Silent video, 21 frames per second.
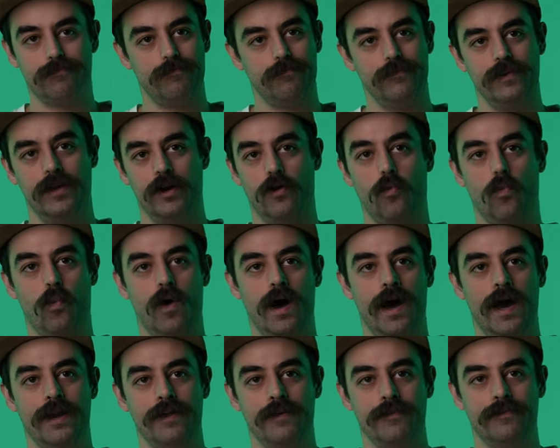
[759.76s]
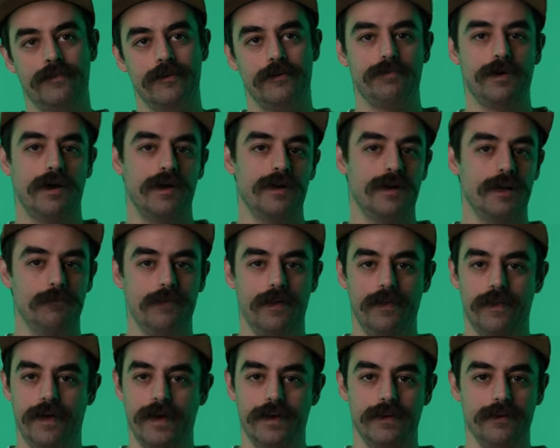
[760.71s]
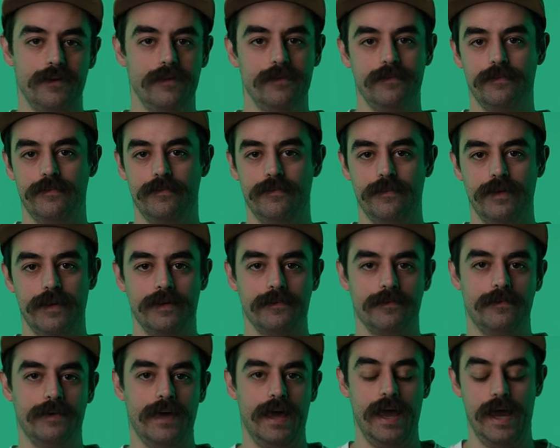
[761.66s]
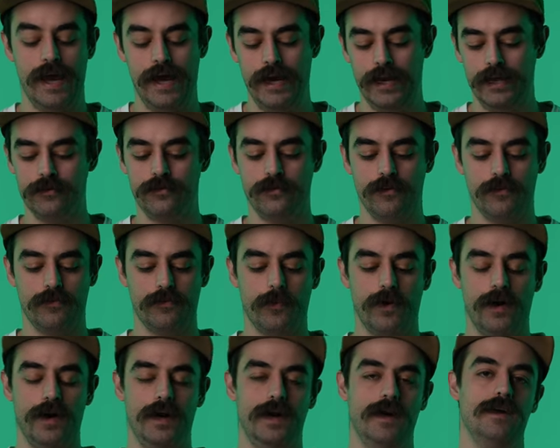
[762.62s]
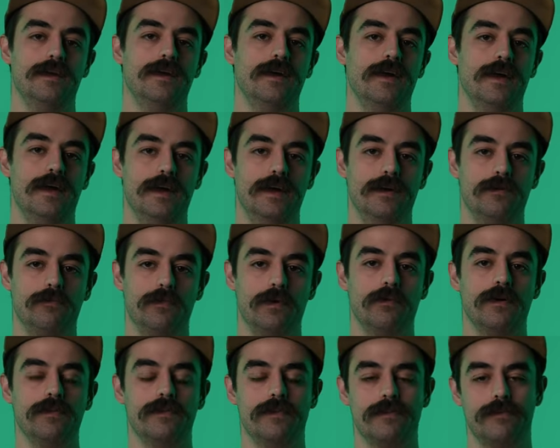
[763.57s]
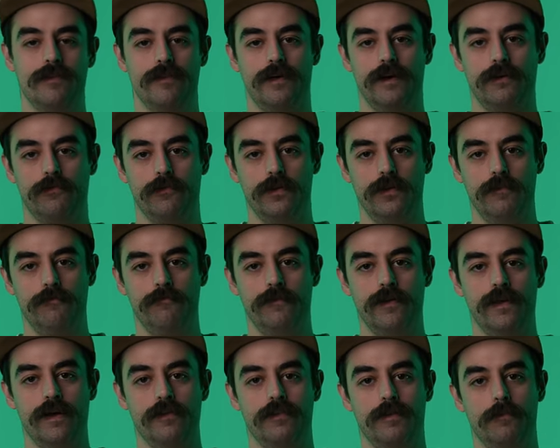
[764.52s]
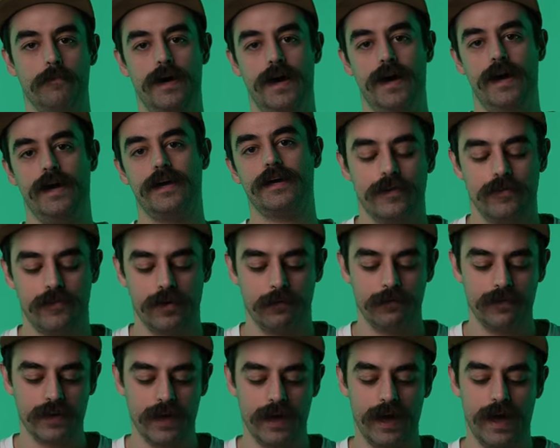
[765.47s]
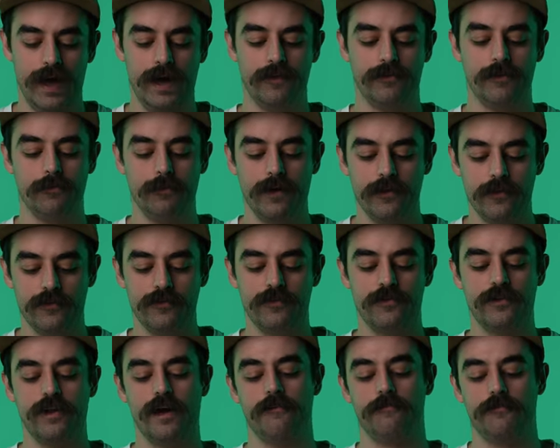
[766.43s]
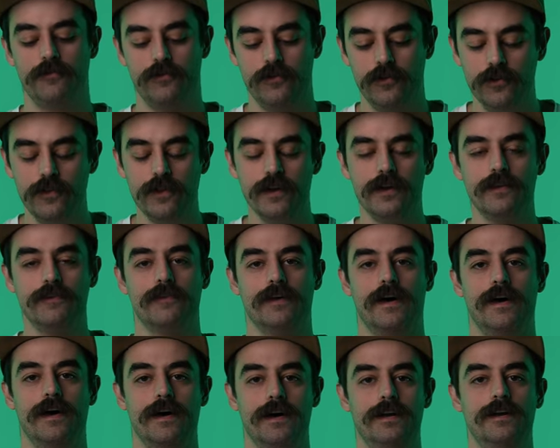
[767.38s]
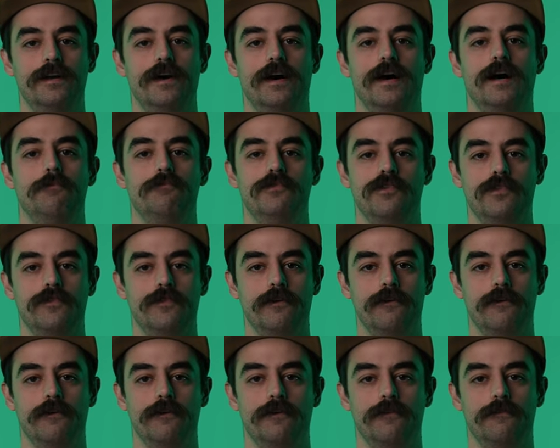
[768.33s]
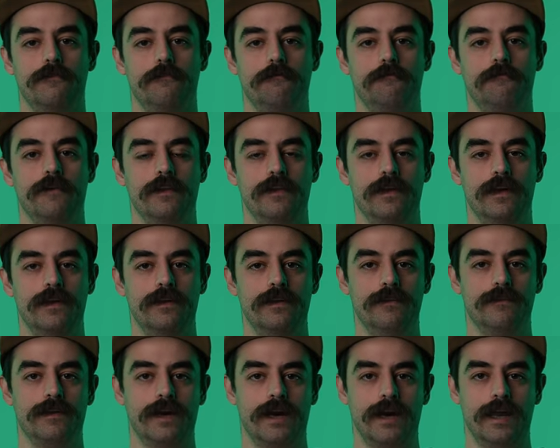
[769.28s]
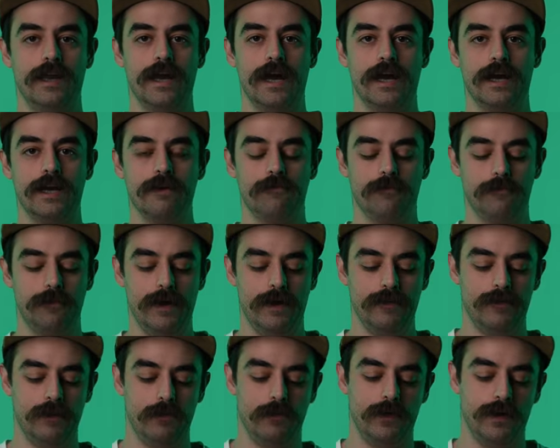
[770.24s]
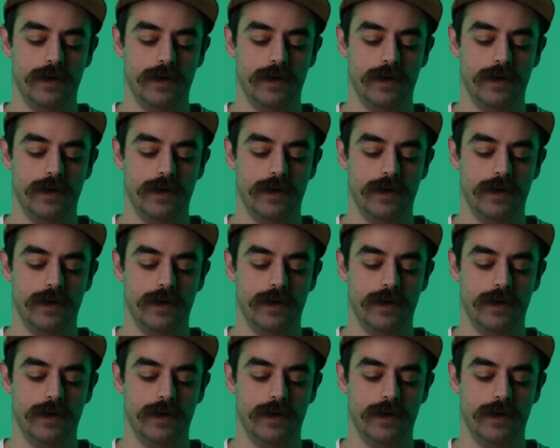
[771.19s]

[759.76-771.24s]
you know, widest, it's probably gonna be like six to eight inches wide, and we want this to like really fill out the back. So I'm just gonna add some other stuff to the design um, just to fill in this kind of negative space that we